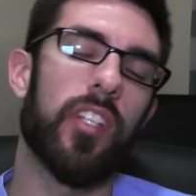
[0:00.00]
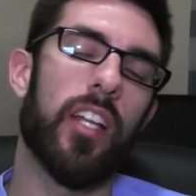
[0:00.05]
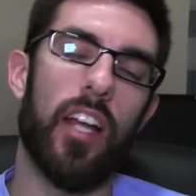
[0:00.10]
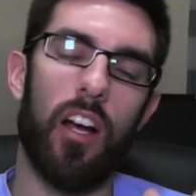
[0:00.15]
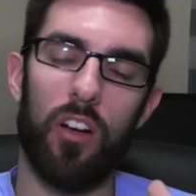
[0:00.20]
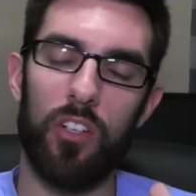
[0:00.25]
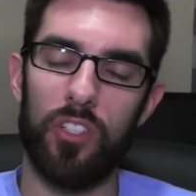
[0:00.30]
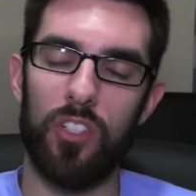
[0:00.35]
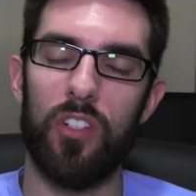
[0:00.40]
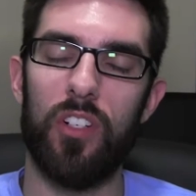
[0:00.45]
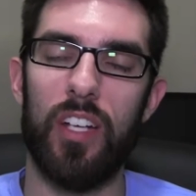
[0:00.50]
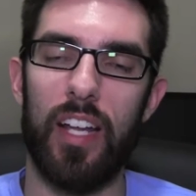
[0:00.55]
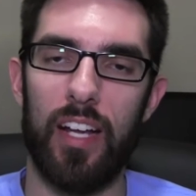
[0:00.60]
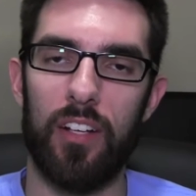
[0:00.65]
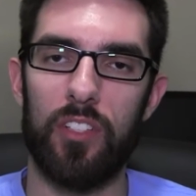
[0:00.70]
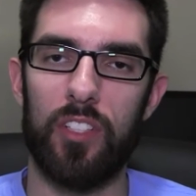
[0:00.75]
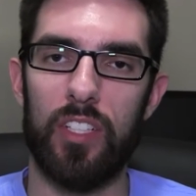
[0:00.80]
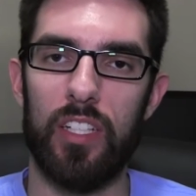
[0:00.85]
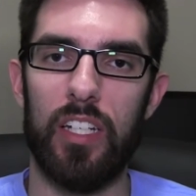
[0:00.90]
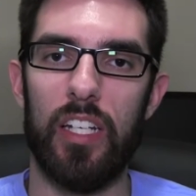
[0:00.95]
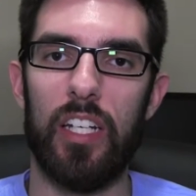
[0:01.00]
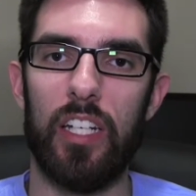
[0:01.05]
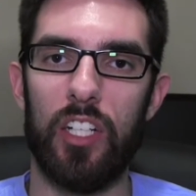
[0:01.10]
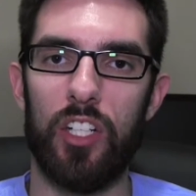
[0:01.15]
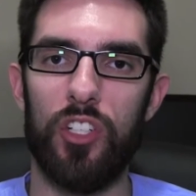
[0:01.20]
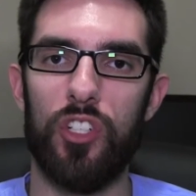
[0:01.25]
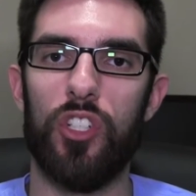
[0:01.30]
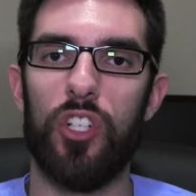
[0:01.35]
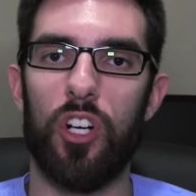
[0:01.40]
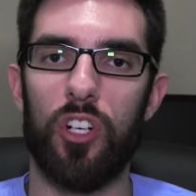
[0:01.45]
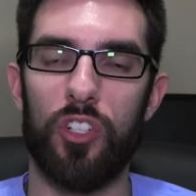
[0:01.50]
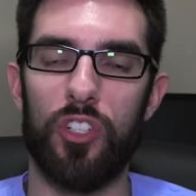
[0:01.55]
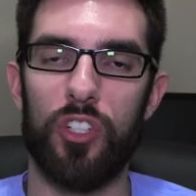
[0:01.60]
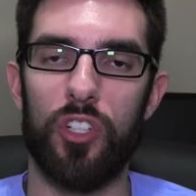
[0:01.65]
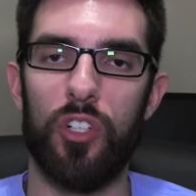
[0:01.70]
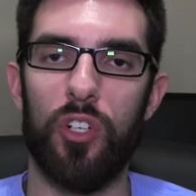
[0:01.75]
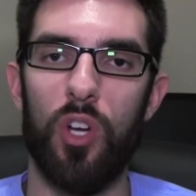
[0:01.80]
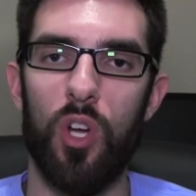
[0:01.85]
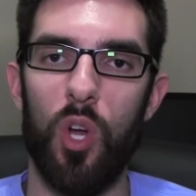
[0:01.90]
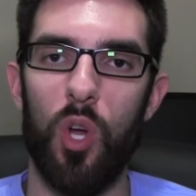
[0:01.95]
And they also announced it in
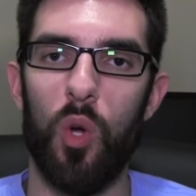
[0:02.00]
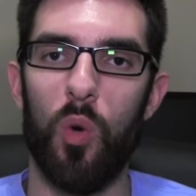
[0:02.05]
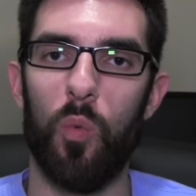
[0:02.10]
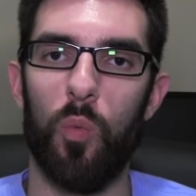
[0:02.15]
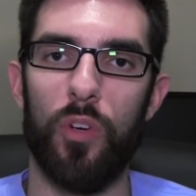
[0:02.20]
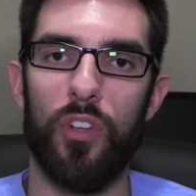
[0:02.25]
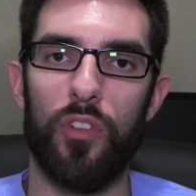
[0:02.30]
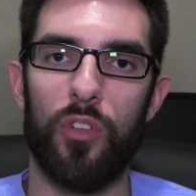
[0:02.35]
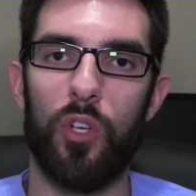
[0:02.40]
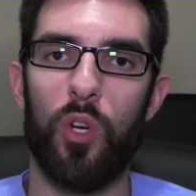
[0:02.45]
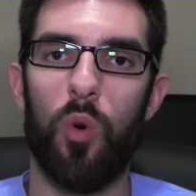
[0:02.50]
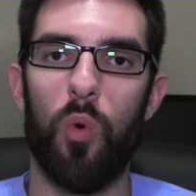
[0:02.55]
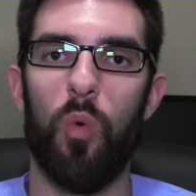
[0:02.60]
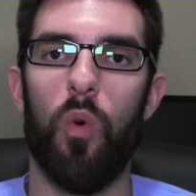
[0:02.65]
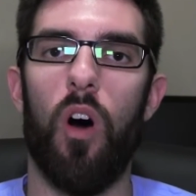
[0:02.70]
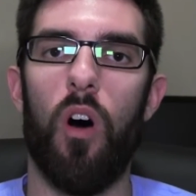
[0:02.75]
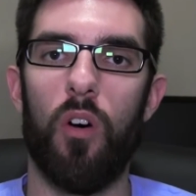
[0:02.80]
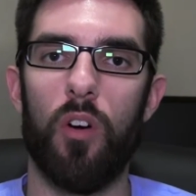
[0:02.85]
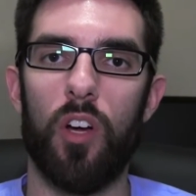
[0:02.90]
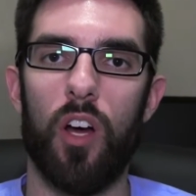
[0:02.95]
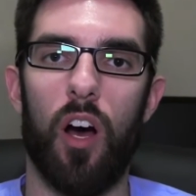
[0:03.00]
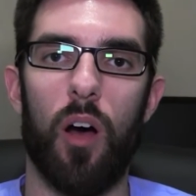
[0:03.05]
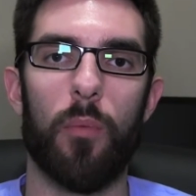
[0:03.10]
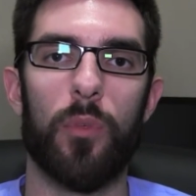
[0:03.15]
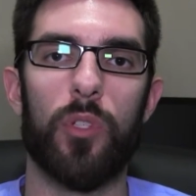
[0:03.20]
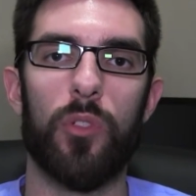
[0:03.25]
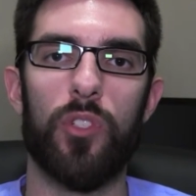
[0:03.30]
conjunction with Qualcomm.